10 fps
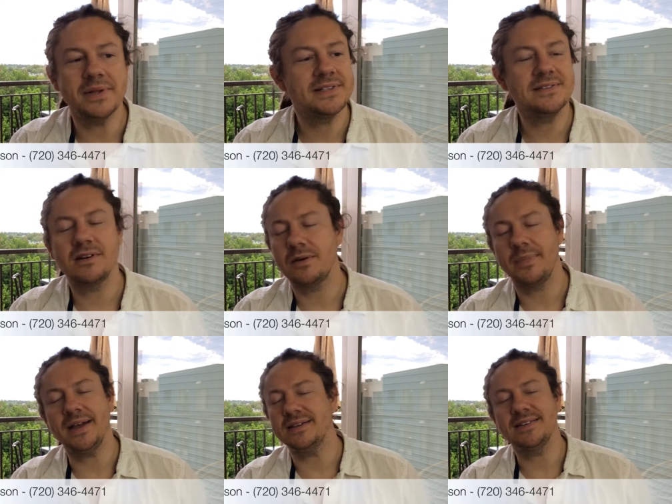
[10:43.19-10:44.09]
It's not
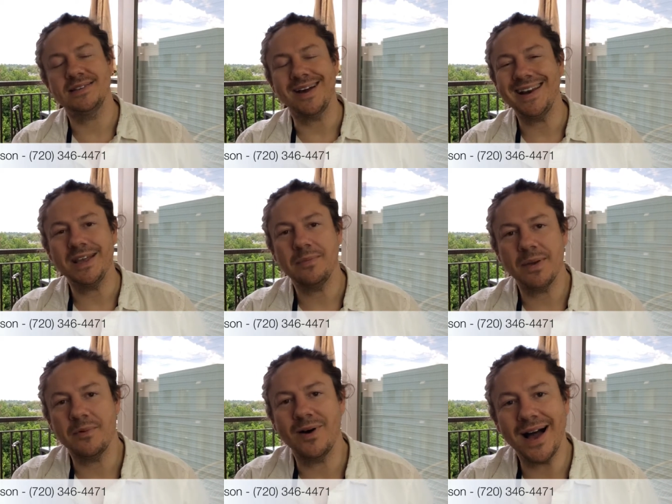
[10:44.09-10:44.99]
about signing
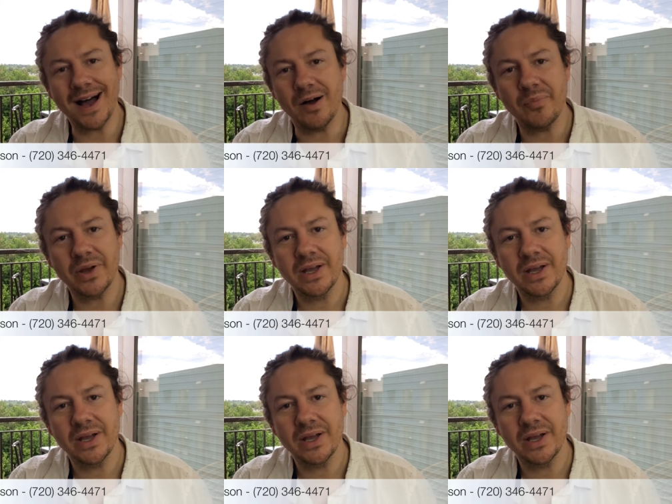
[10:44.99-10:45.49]
people up.